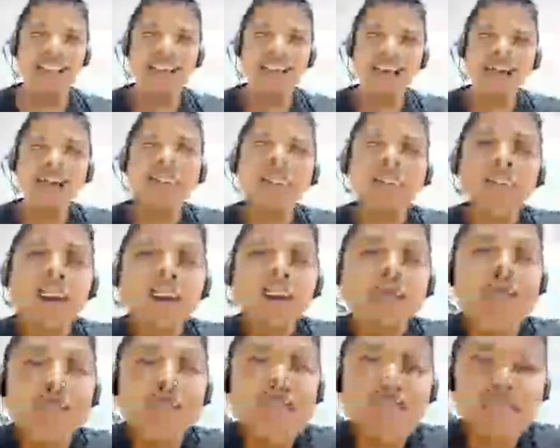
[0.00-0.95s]
I don't
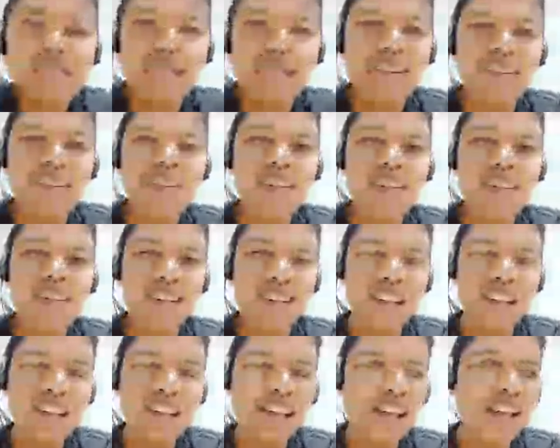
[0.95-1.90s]
have sister.
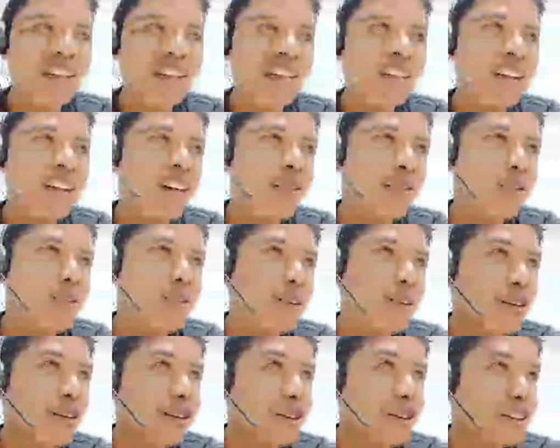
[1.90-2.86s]
Like I don't have
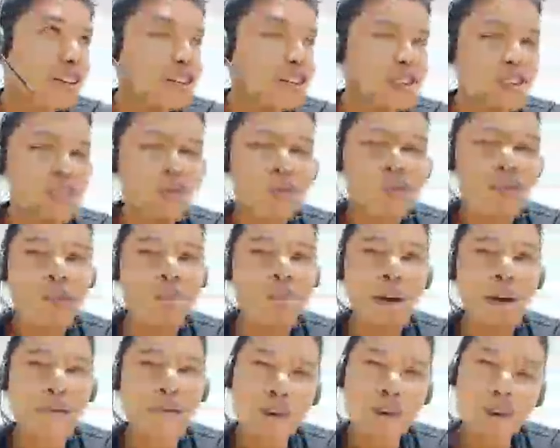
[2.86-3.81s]
a sister from
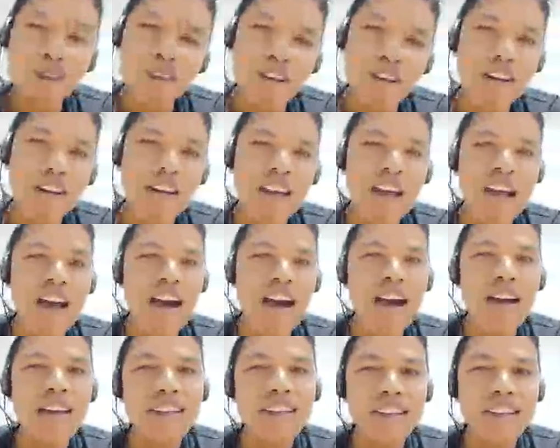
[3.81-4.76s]
my mother.
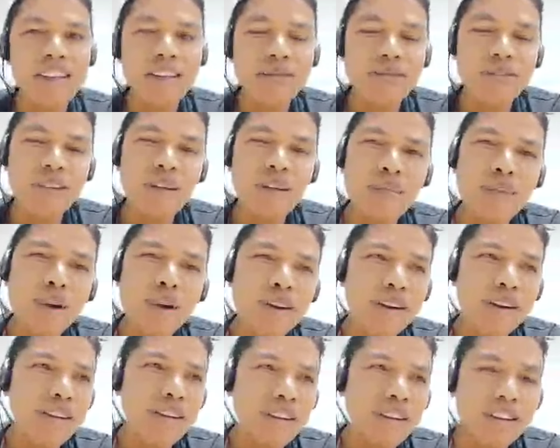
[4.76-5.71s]
And if
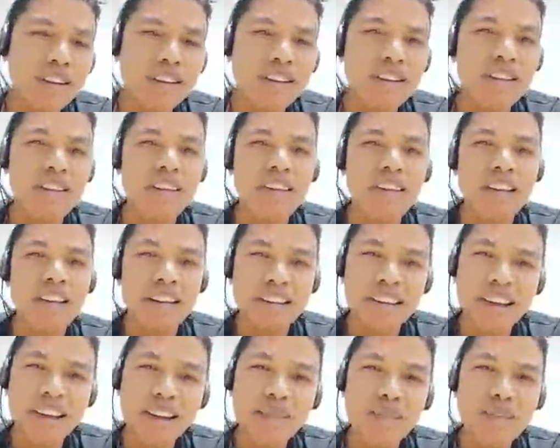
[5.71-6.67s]
somebody
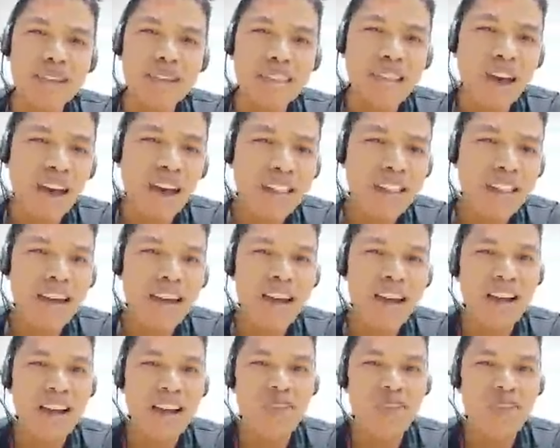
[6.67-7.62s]
tell me
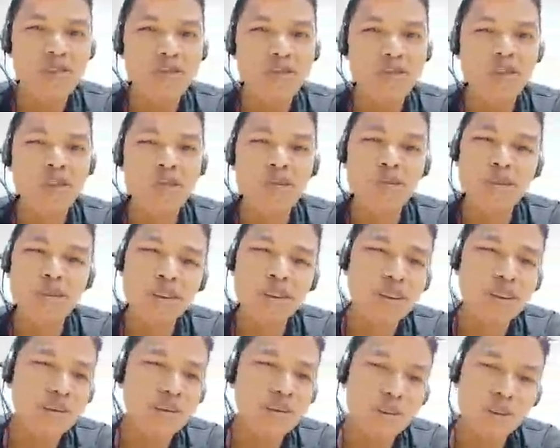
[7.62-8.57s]
Dada, I feel
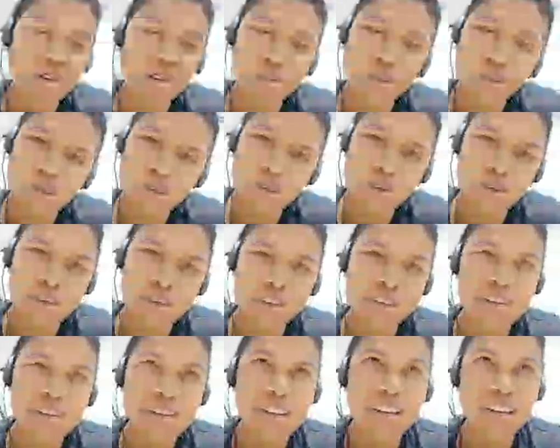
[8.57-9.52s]
very good.
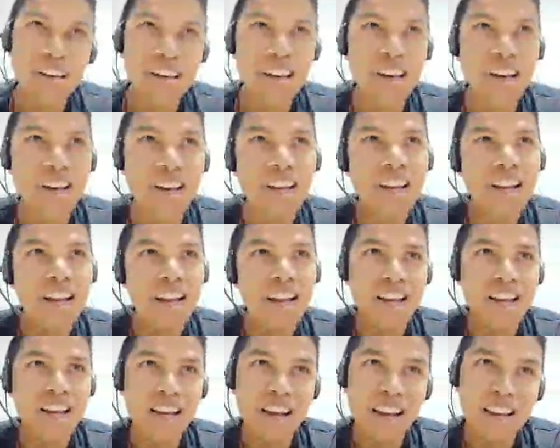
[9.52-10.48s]

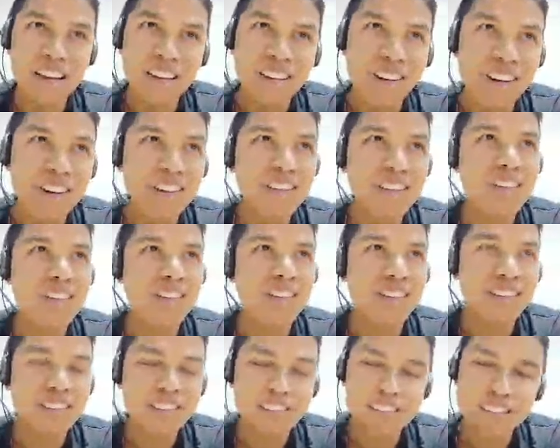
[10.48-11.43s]
I got
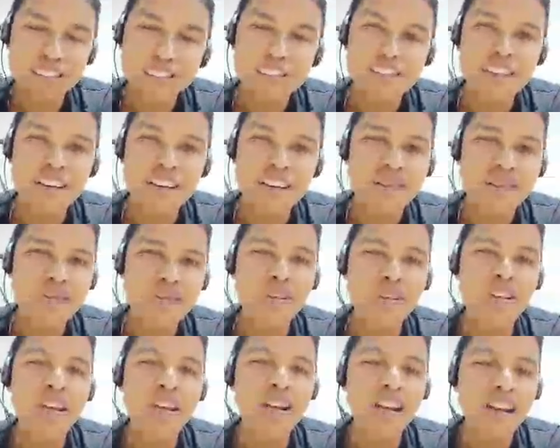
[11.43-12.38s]
sister. I feel
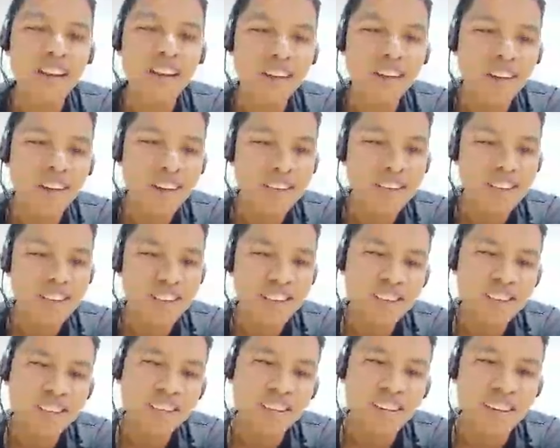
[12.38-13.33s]
like I got
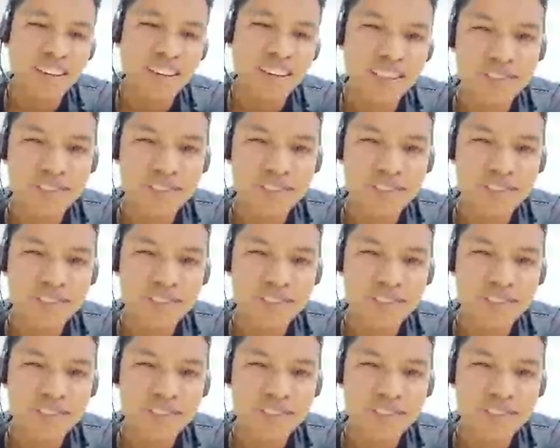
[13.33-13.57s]
sister.